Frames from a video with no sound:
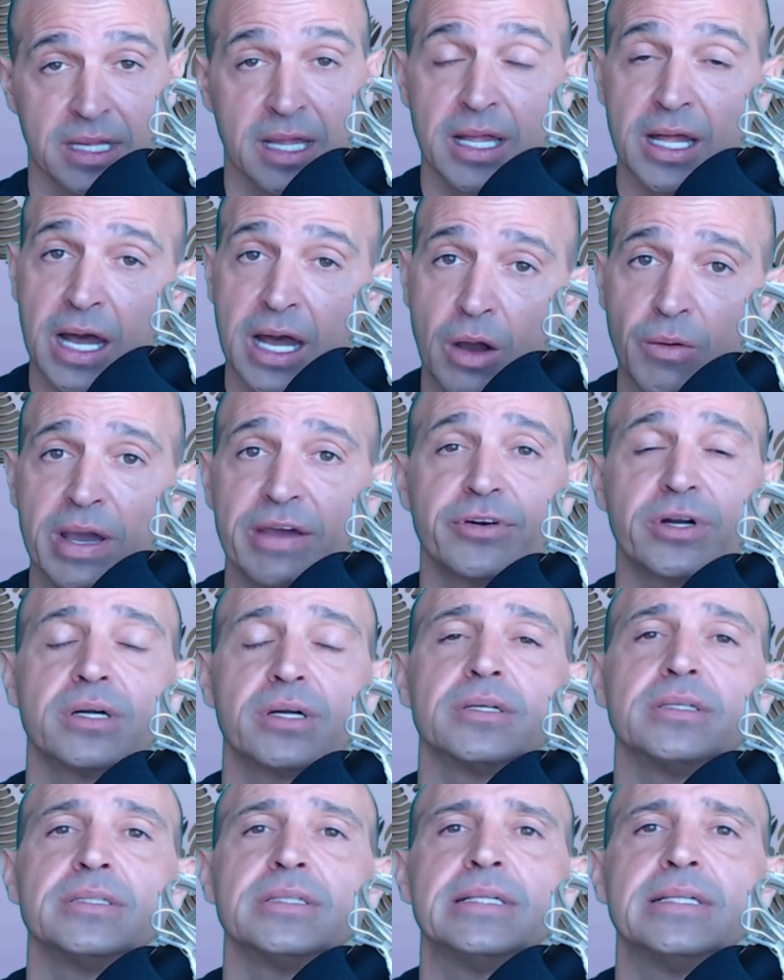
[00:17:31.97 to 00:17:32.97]
However,
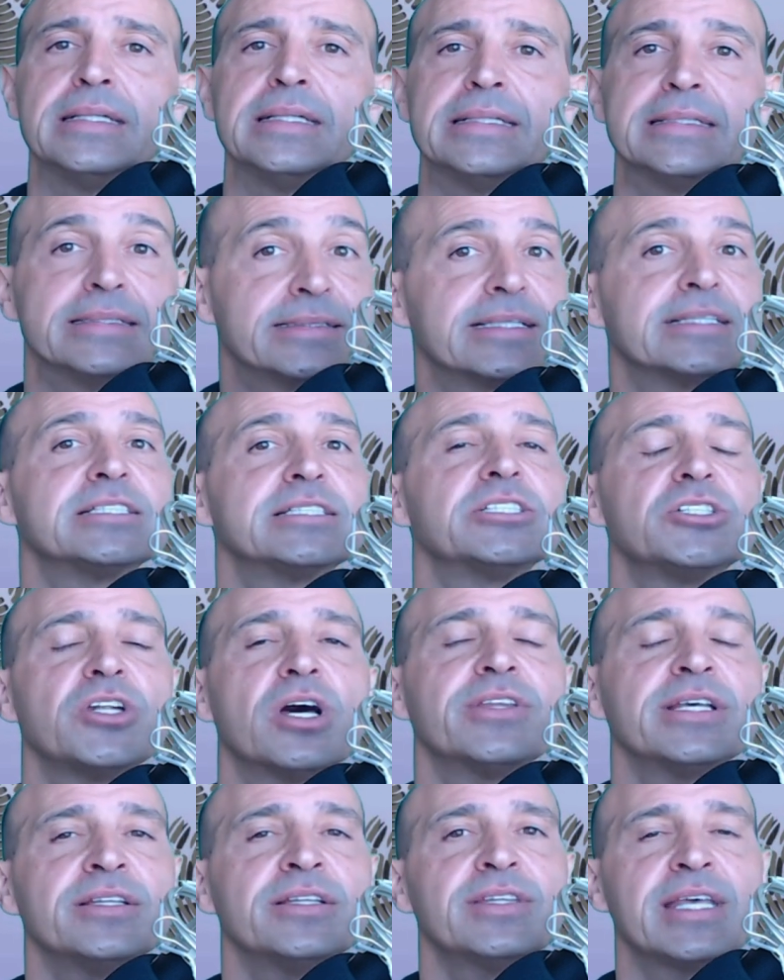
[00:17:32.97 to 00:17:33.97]
this is not
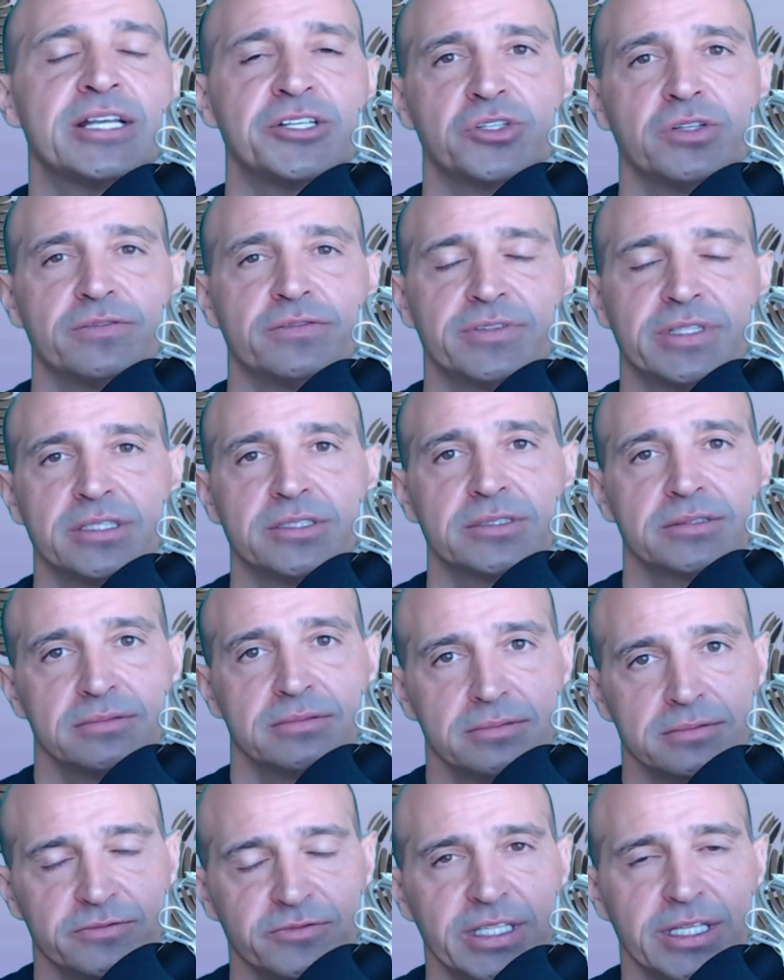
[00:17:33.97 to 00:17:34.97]
the intention of this
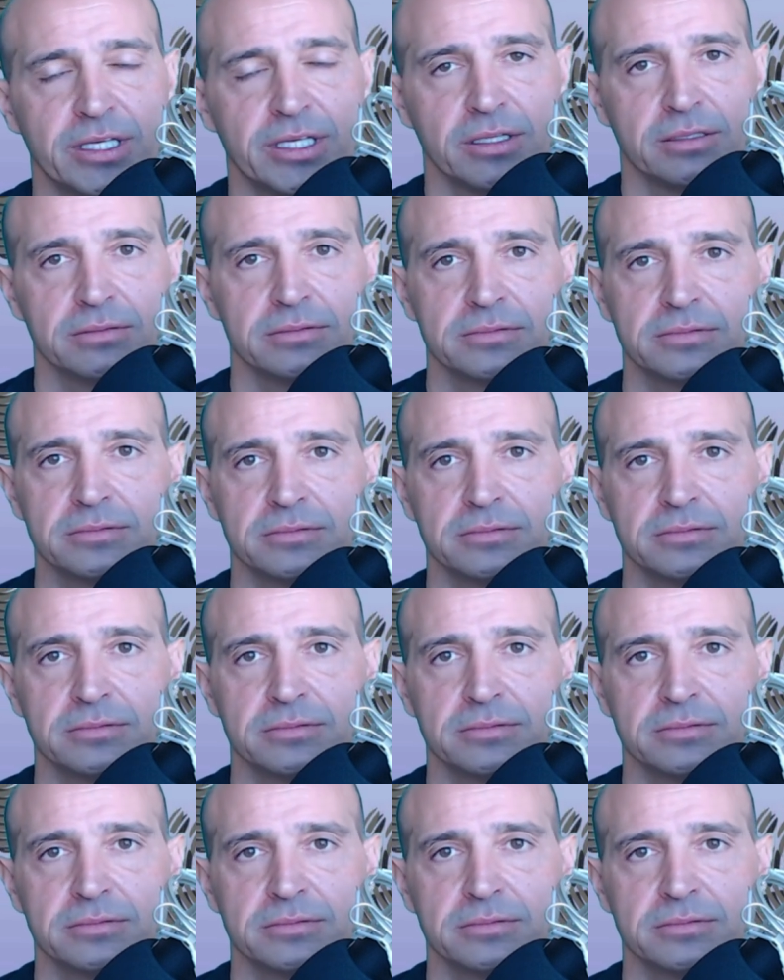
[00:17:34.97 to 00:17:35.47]
video.